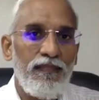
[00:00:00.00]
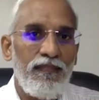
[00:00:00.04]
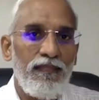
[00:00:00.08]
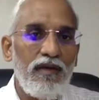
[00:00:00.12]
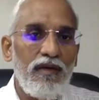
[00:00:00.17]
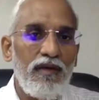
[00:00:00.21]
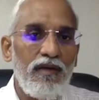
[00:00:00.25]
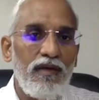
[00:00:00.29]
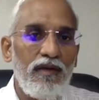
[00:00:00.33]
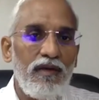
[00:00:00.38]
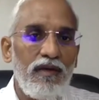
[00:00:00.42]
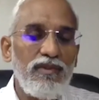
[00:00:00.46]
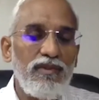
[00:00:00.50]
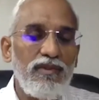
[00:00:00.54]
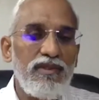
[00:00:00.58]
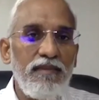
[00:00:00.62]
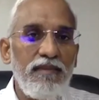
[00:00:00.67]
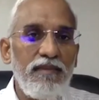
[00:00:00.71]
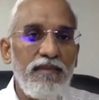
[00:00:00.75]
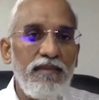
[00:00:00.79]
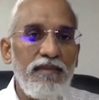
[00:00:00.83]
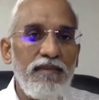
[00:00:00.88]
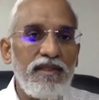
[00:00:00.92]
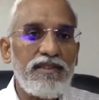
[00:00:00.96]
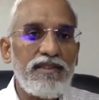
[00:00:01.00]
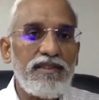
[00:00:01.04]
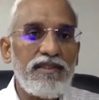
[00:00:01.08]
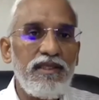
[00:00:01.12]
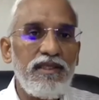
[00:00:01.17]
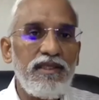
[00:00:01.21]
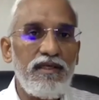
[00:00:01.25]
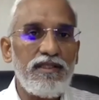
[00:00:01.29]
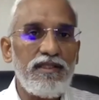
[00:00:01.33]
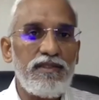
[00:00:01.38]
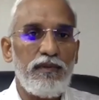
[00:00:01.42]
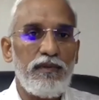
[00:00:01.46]
Now, this commercial
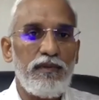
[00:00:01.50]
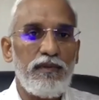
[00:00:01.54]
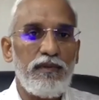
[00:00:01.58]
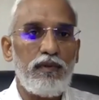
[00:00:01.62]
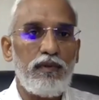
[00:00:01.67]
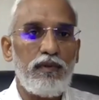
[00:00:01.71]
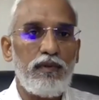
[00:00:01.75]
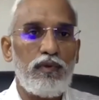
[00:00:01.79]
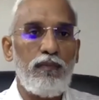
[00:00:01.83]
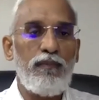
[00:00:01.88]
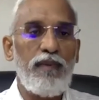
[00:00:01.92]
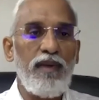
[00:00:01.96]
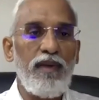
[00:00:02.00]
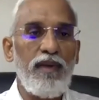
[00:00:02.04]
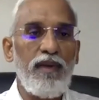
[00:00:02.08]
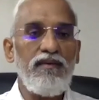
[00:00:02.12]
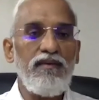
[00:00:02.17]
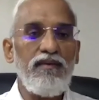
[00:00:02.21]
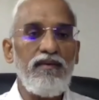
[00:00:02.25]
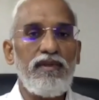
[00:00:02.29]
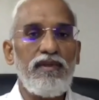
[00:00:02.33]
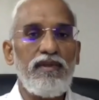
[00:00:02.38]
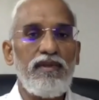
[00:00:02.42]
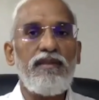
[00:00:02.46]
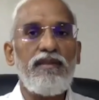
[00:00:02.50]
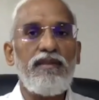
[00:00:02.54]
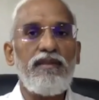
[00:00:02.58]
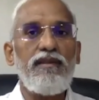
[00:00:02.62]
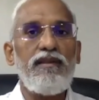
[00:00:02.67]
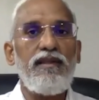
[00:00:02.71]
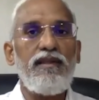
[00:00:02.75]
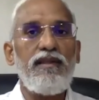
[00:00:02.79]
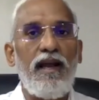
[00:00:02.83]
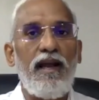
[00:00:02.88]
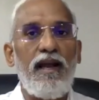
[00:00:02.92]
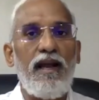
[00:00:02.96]
dispute, to bring in within the
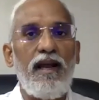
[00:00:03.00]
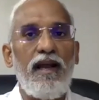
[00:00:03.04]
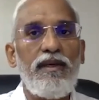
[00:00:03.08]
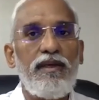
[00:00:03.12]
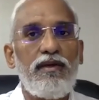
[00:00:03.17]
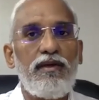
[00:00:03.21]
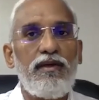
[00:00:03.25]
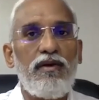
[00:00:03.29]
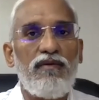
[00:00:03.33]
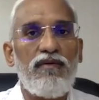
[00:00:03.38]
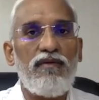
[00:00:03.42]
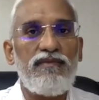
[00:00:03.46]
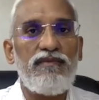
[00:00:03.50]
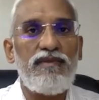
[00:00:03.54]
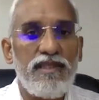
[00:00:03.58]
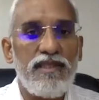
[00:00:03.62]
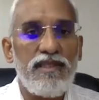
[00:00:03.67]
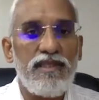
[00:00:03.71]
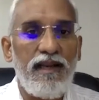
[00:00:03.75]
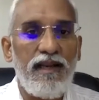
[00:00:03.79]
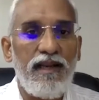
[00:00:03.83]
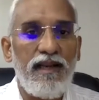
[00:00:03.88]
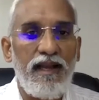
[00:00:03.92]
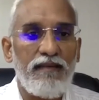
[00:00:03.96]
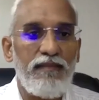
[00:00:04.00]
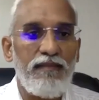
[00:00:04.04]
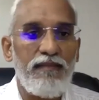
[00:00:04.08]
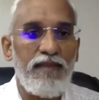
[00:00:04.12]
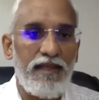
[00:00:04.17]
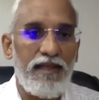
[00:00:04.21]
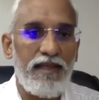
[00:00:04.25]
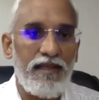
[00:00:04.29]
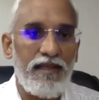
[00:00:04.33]
ambit of this enactment,